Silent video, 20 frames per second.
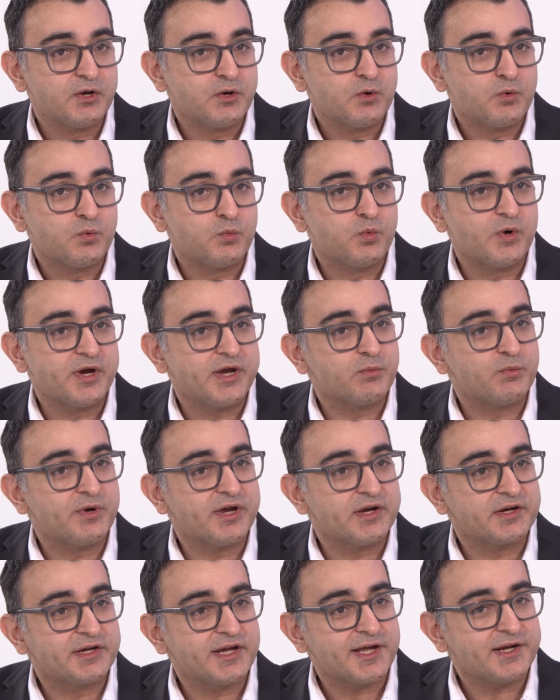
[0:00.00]

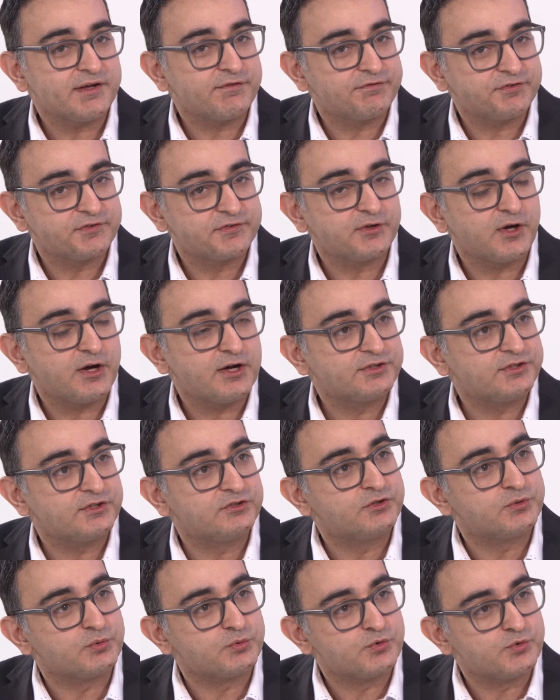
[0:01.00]
we're kind of started
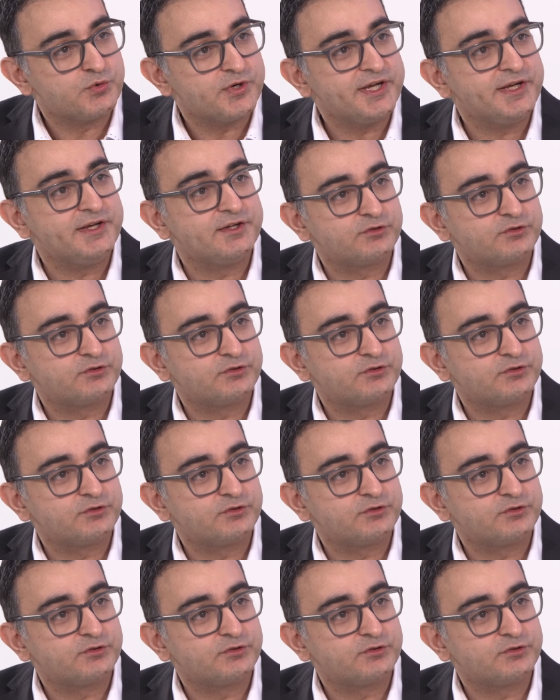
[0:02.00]
to really